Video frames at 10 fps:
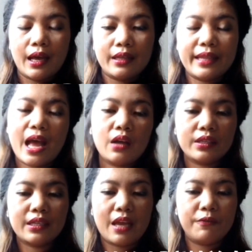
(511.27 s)
now
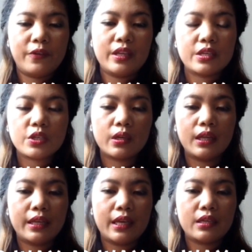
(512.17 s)
that I've finished
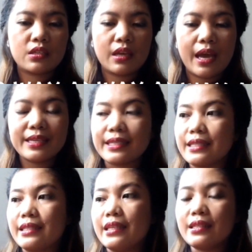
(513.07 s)
college, I
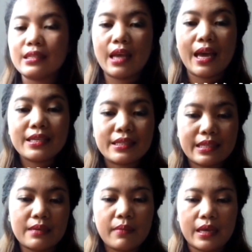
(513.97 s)

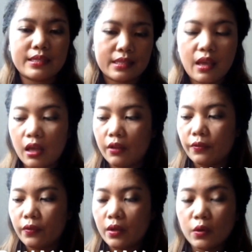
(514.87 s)
see
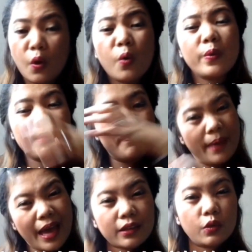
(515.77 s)
myself going
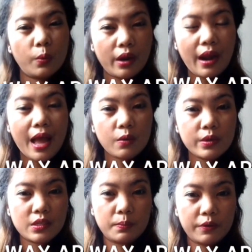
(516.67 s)
back to where I
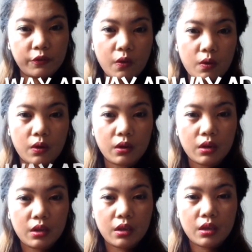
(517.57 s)
was before.
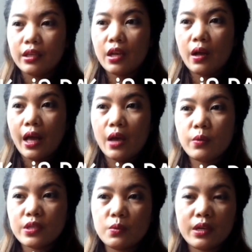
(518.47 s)
You know, I
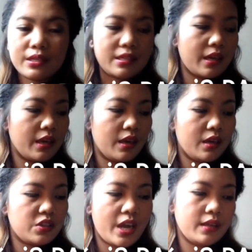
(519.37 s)
was once
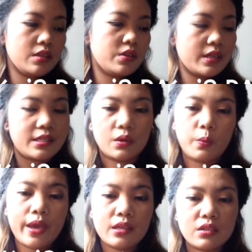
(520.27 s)
a janitress, a
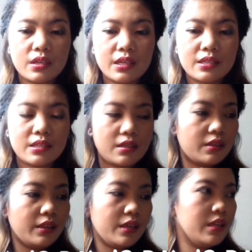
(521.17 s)
waitress,
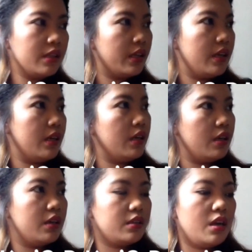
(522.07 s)
cleaning
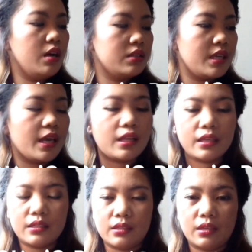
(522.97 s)
the hotel
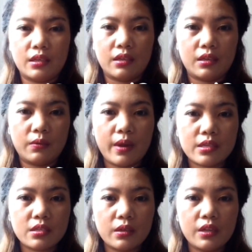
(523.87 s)
and the
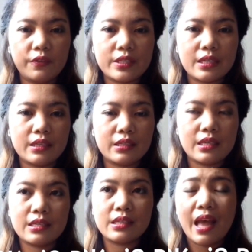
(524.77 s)
restaurant
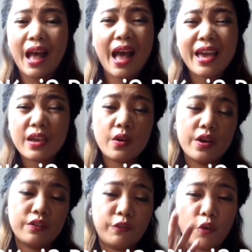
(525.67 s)
facilities. I
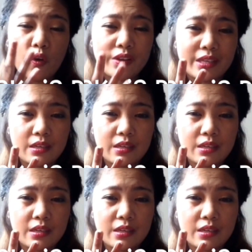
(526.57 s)
earned 4